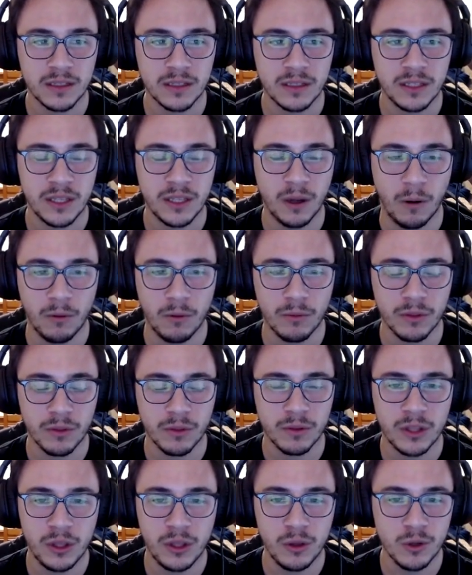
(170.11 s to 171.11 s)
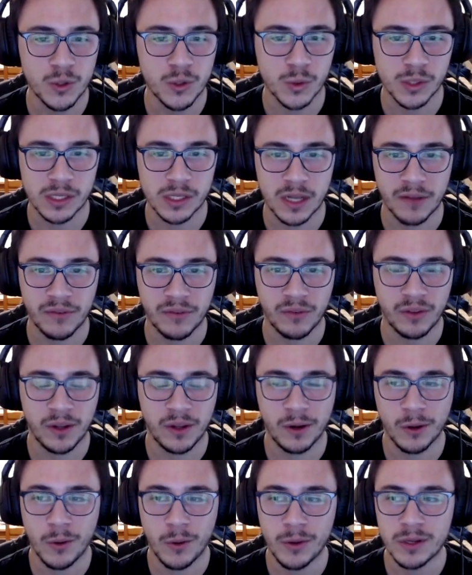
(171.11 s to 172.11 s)
the usual stuff
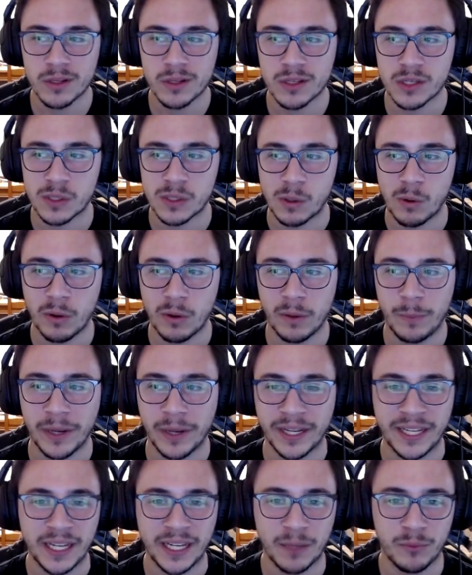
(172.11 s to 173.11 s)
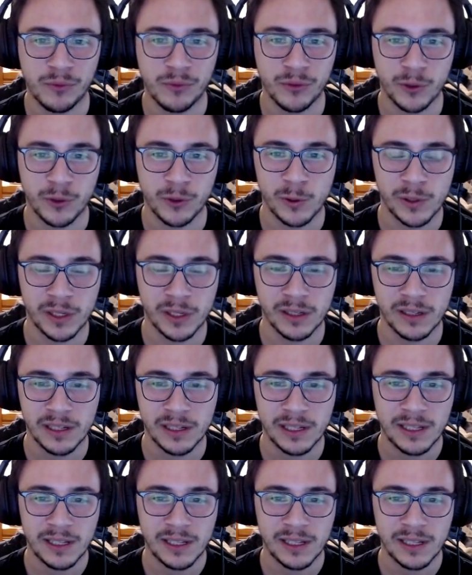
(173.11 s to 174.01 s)
of going to the store, picking up food, and